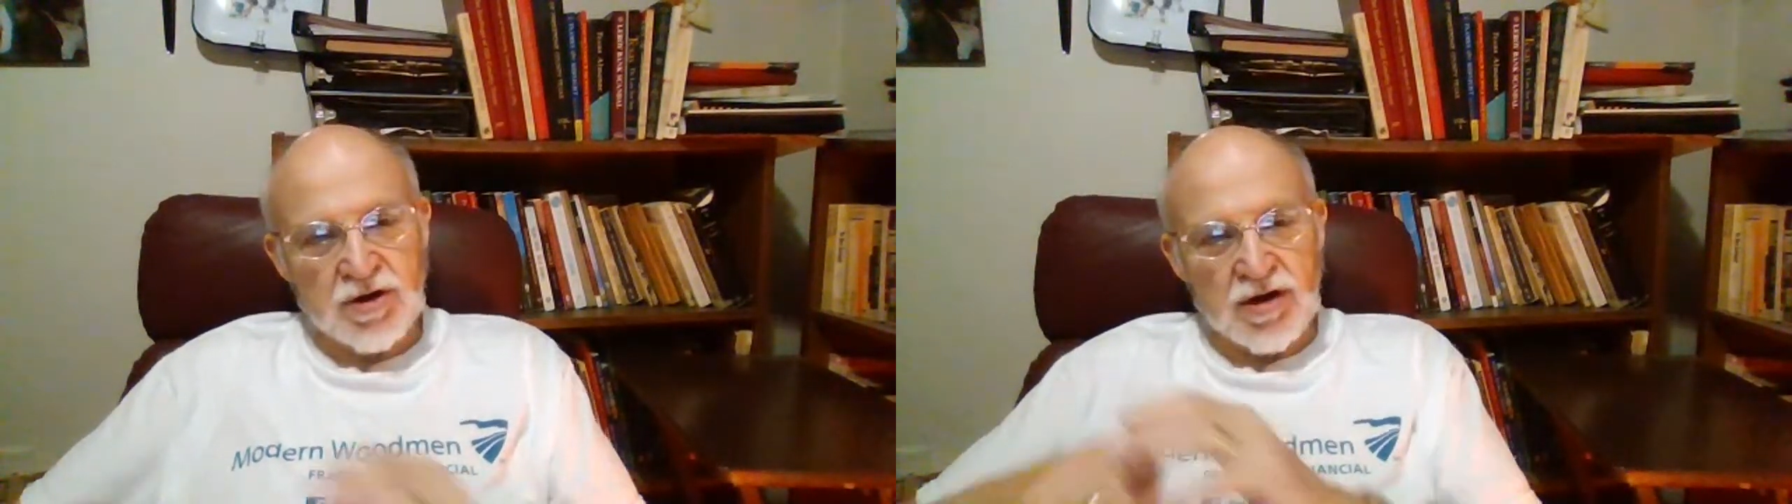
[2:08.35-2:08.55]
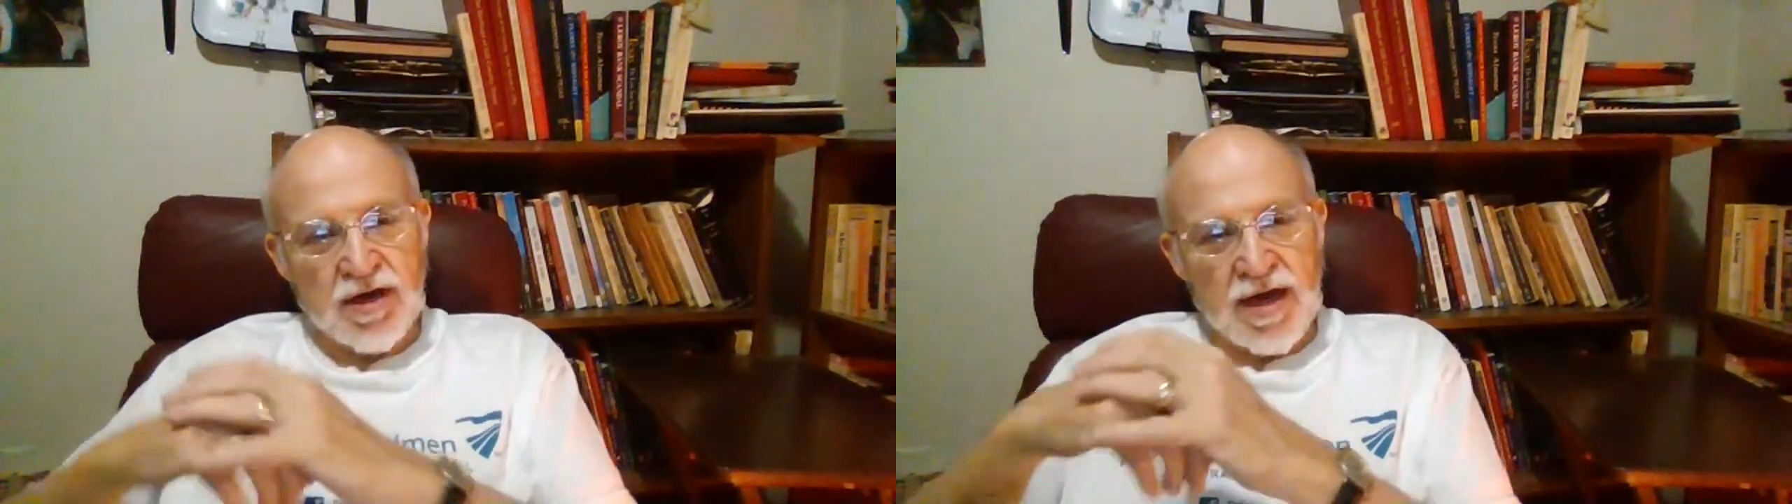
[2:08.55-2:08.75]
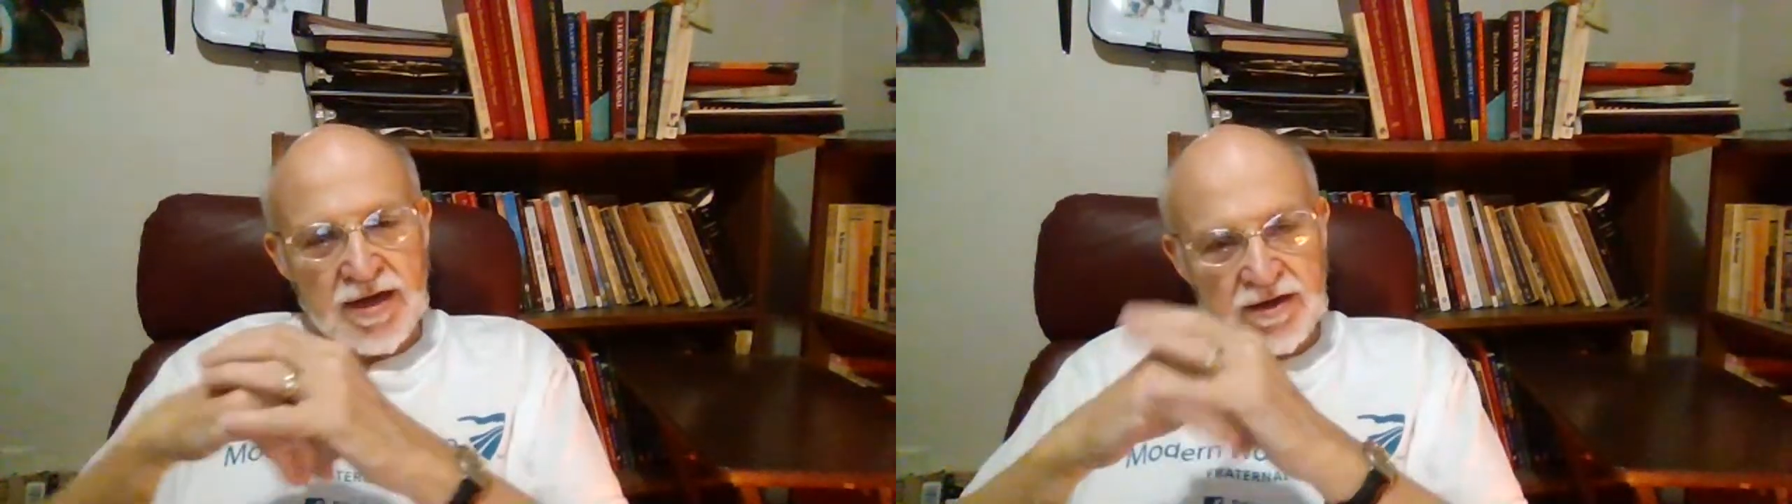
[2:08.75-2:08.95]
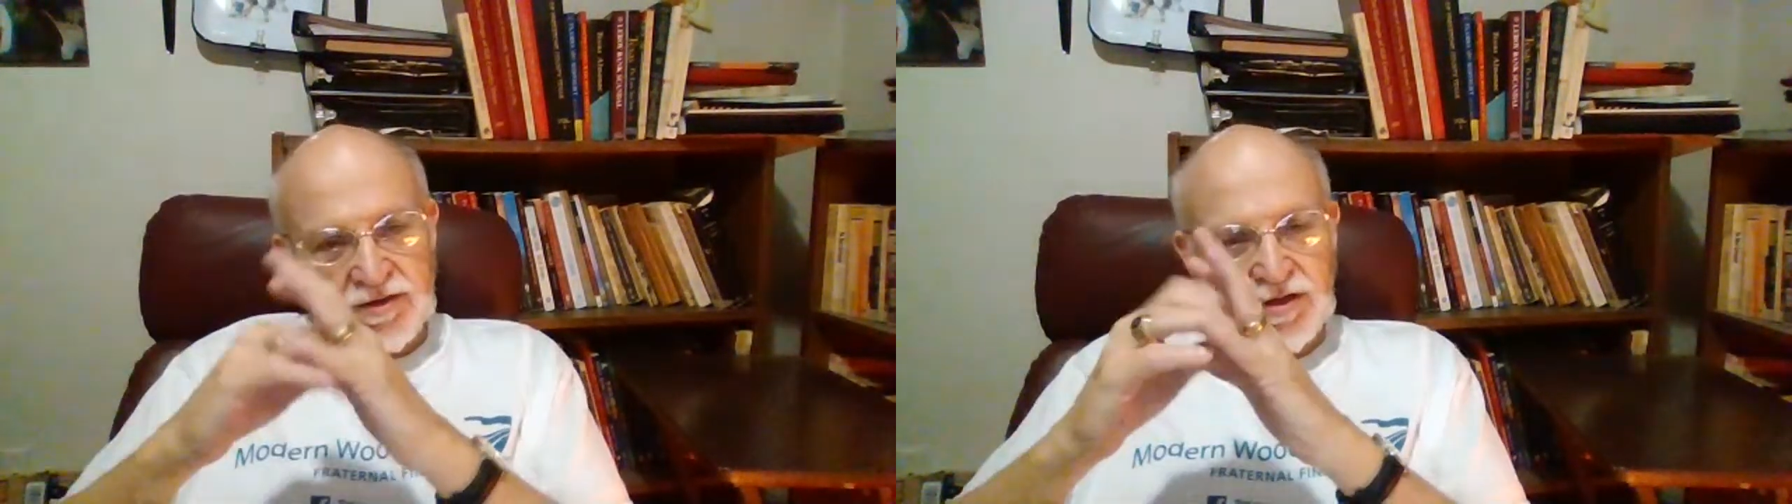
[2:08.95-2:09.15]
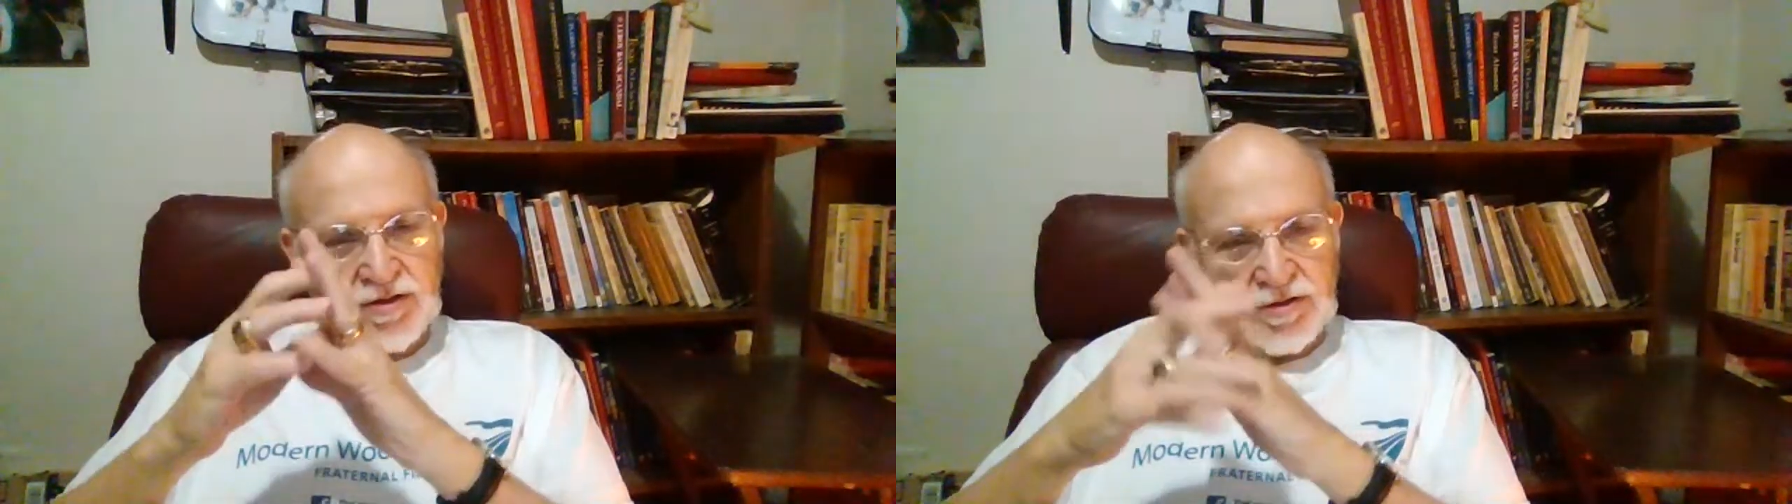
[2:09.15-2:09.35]
Carolina,
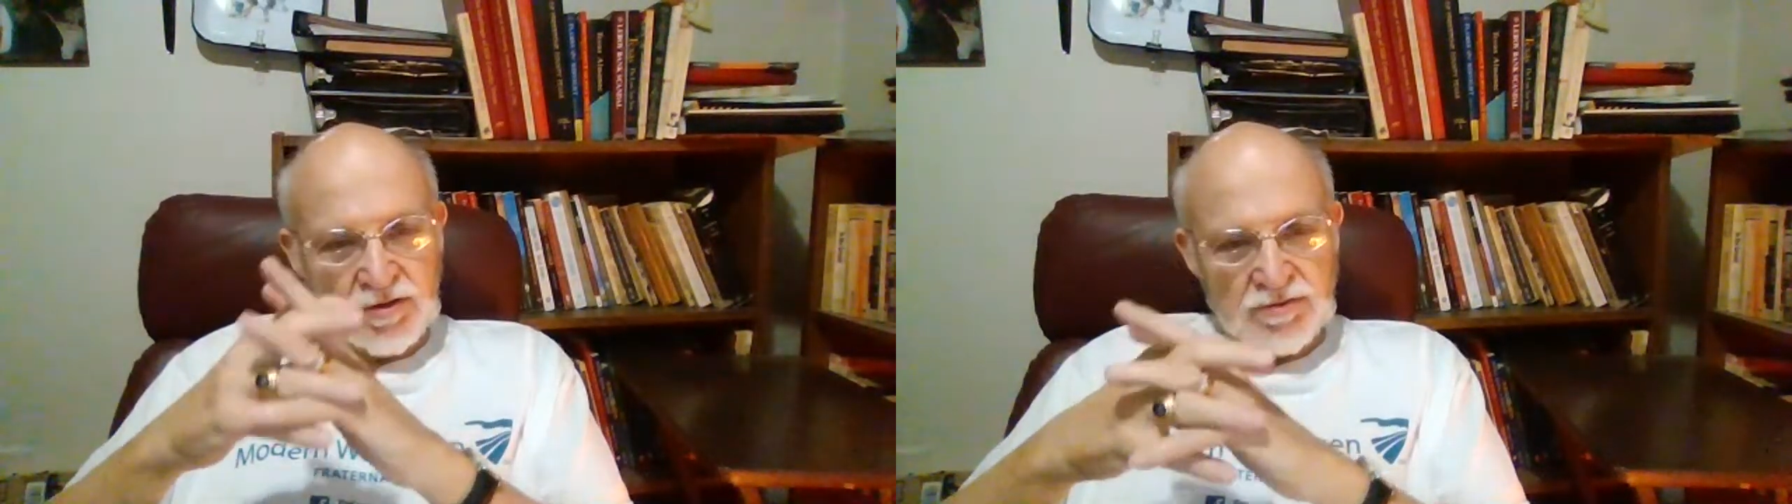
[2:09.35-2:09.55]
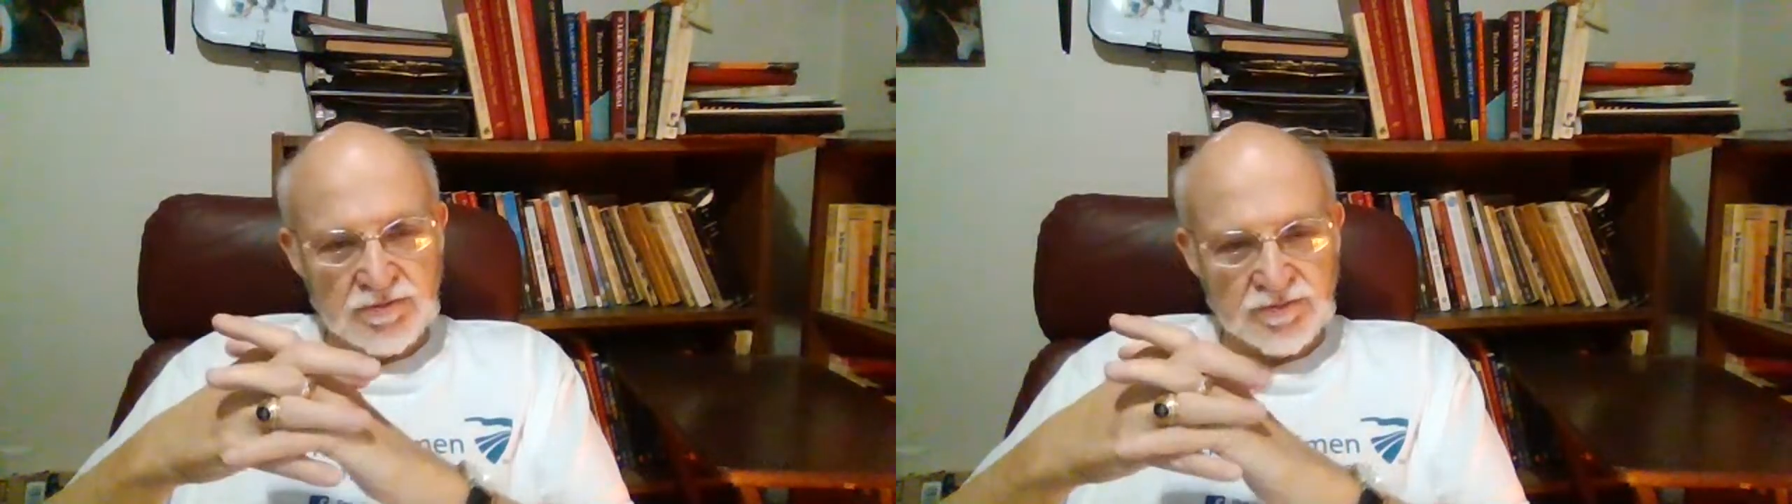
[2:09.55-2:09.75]
that the